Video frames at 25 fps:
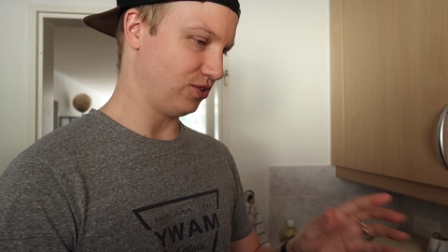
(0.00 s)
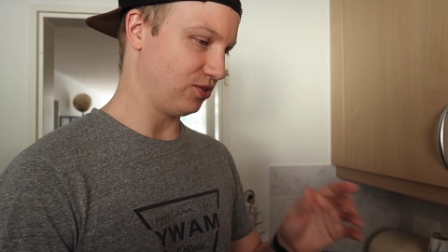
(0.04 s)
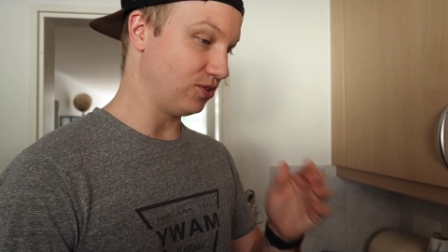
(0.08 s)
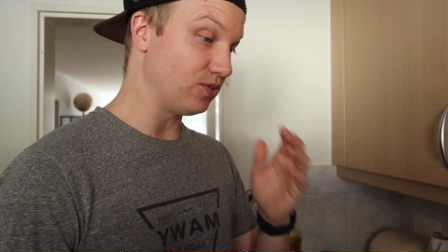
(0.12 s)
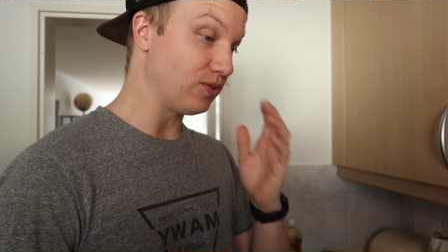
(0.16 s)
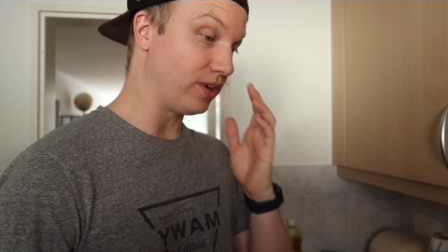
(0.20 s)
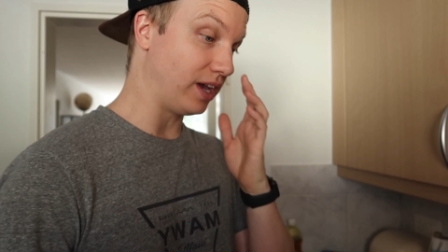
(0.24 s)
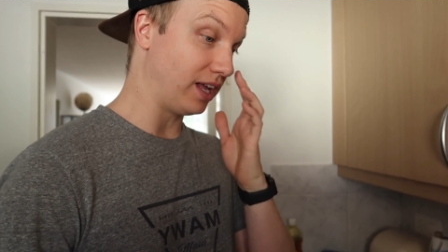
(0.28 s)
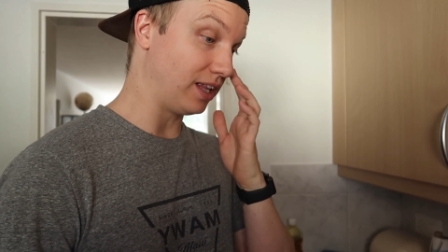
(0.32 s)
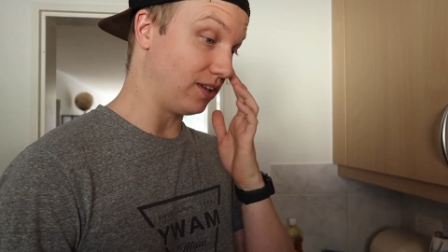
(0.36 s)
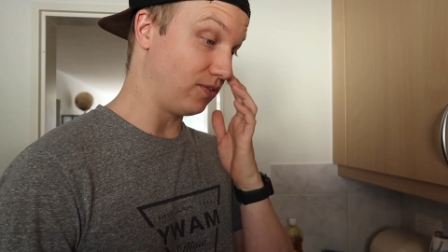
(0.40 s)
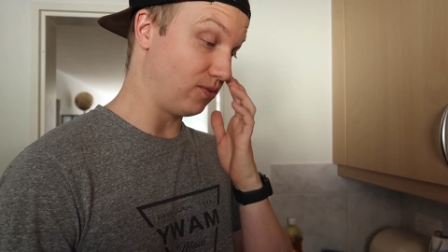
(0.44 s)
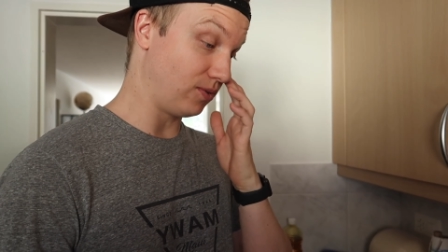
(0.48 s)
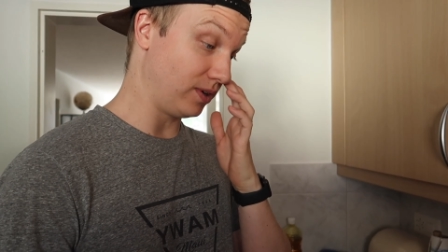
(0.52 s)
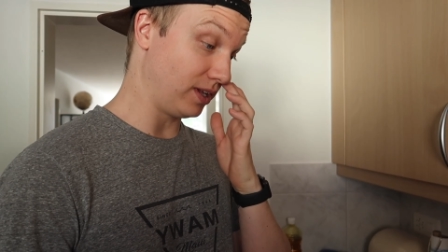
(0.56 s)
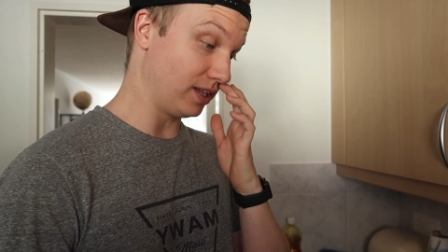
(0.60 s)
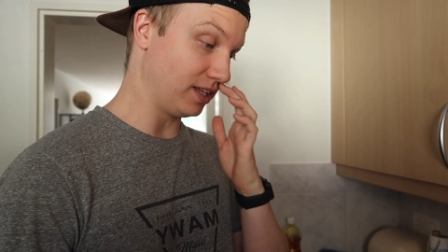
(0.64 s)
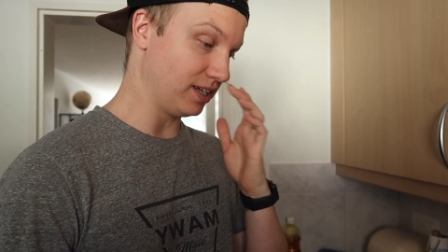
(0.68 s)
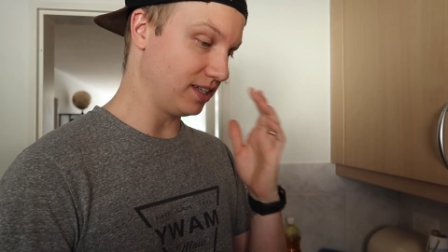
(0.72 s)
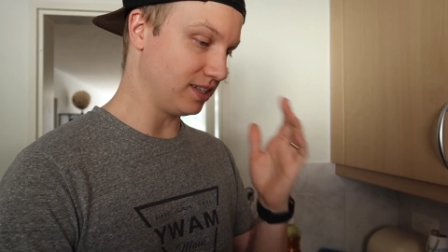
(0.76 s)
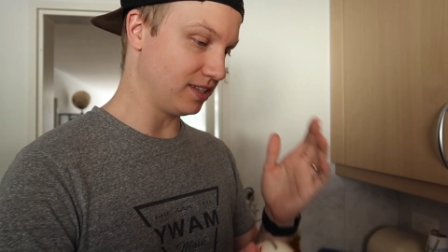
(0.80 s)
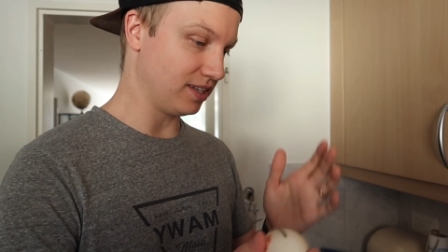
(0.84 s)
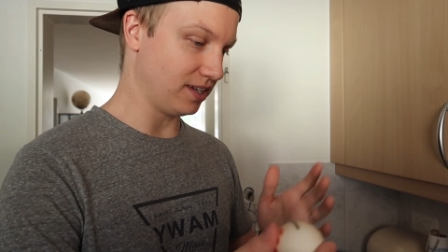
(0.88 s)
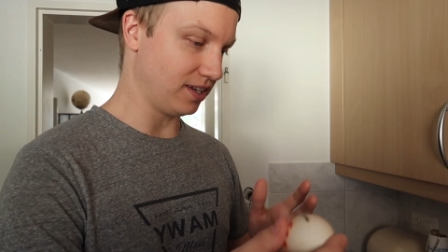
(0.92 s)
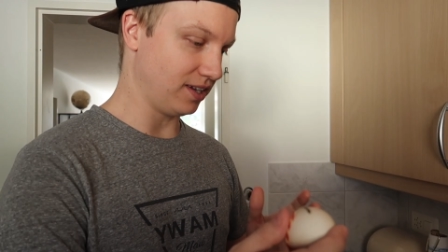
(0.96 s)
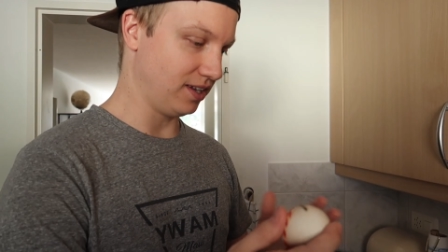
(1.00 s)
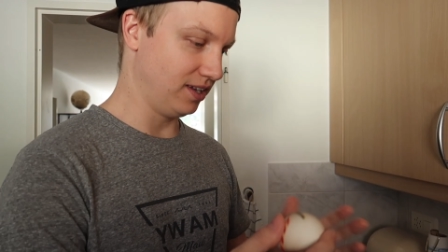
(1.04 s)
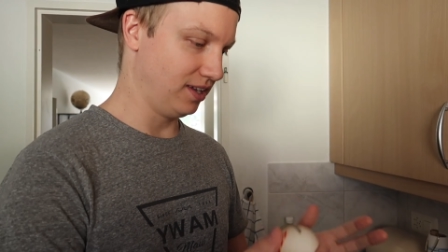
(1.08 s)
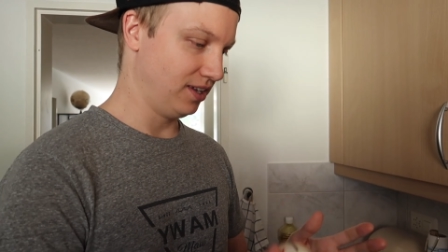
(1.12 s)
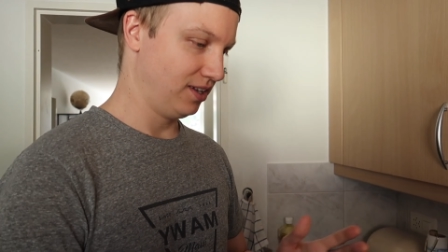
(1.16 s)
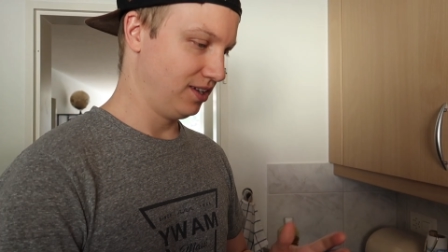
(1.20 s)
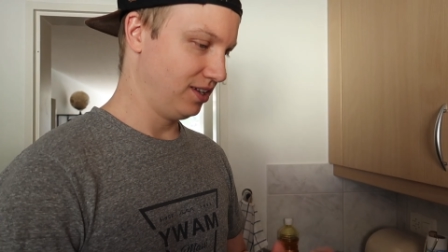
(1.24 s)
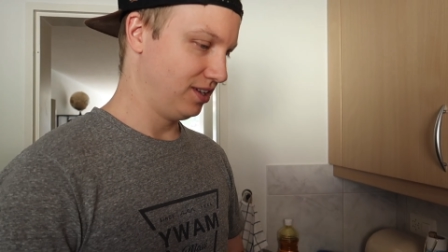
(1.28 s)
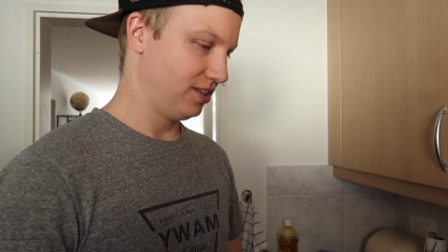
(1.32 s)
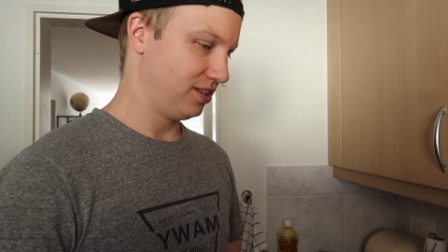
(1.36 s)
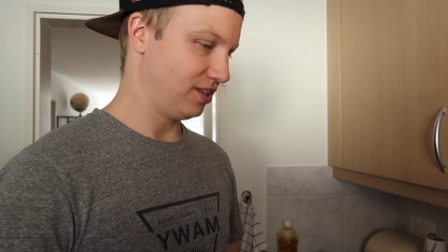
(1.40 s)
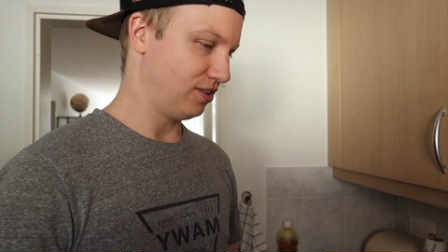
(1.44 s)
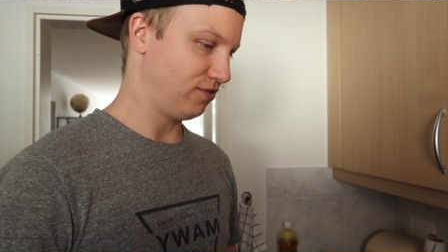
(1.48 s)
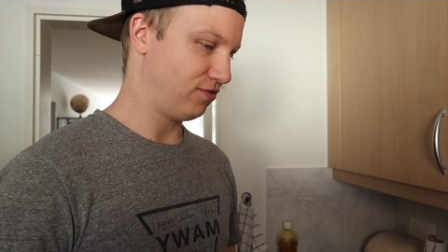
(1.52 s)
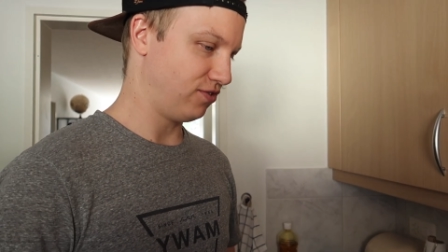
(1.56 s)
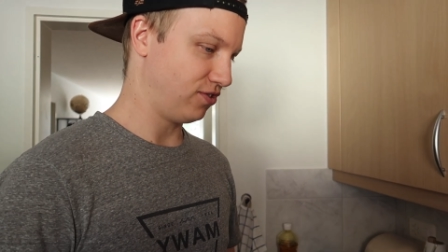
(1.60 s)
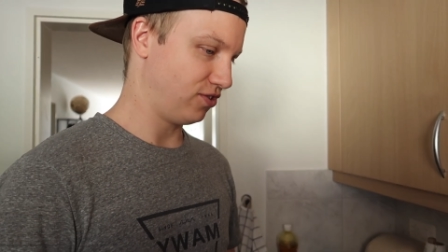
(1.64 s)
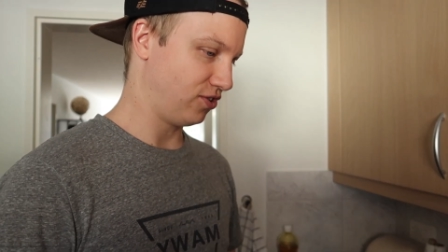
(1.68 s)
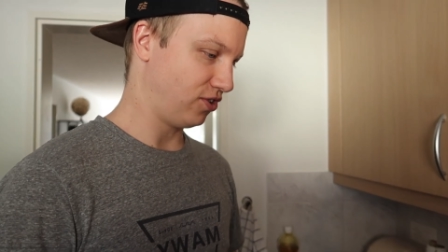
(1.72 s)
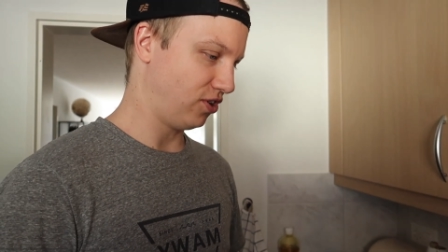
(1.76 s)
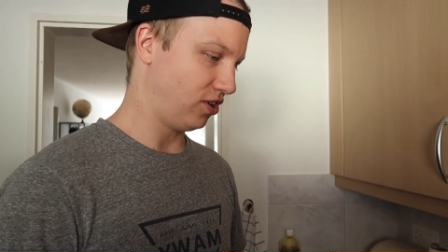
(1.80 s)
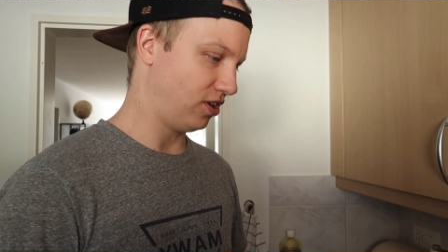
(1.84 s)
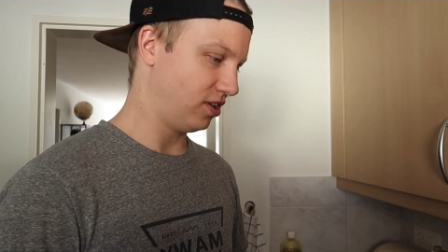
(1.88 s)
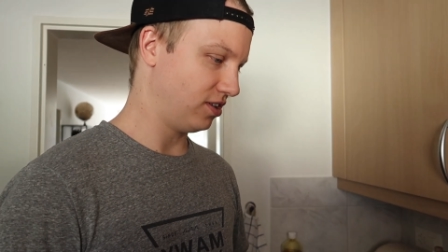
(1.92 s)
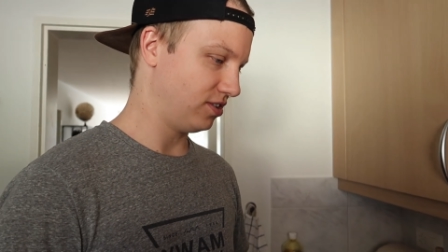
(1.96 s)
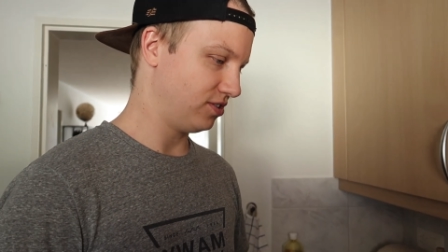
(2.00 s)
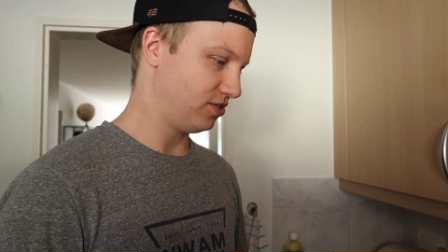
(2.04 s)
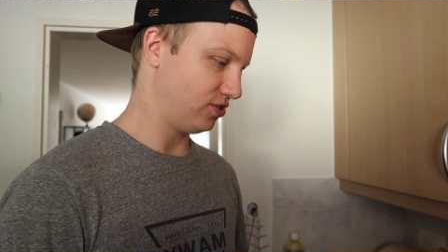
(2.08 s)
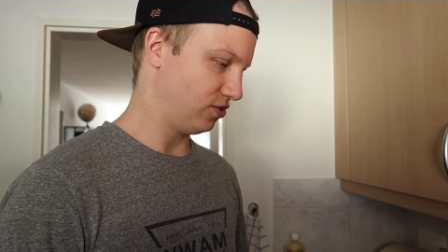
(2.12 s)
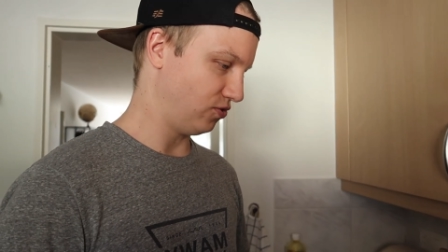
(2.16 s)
you get really the different colors.